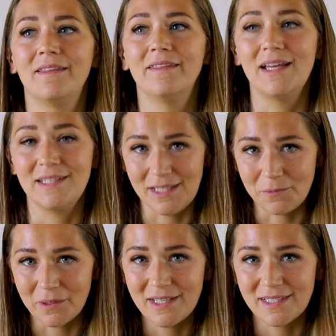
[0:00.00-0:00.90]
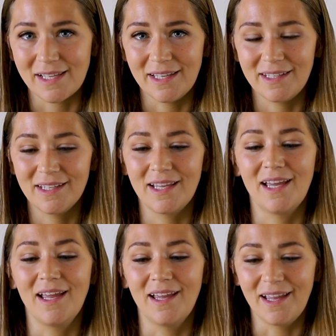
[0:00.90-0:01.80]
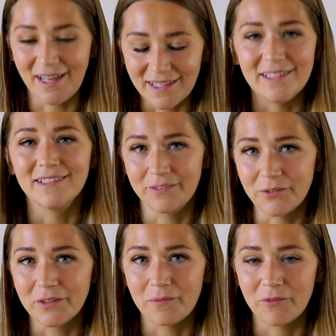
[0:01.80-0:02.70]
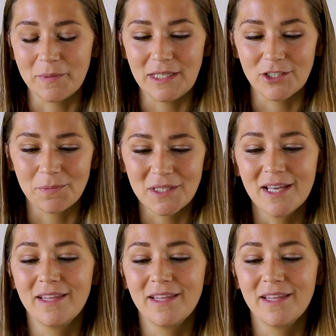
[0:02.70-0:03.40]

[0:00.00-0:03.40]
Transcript: They did what he said, and he delivered them from Egypt.